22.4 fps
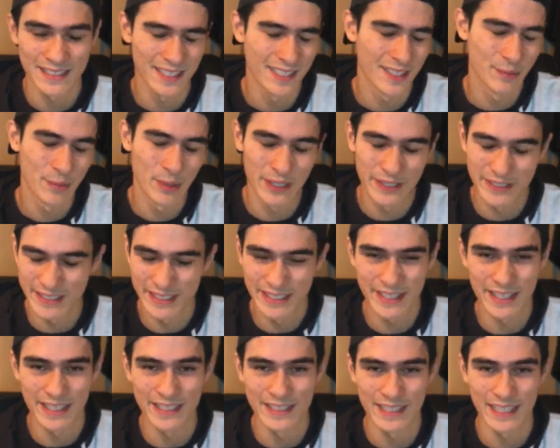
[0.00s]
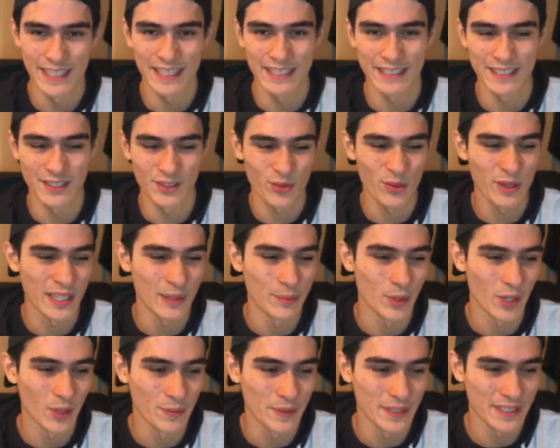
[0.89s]
I personally think that the 20
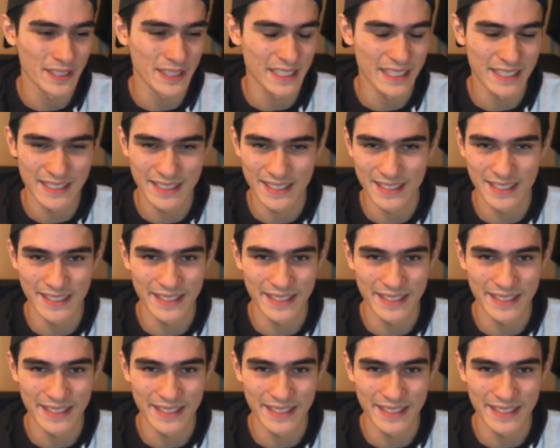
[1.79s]
bomb is easier to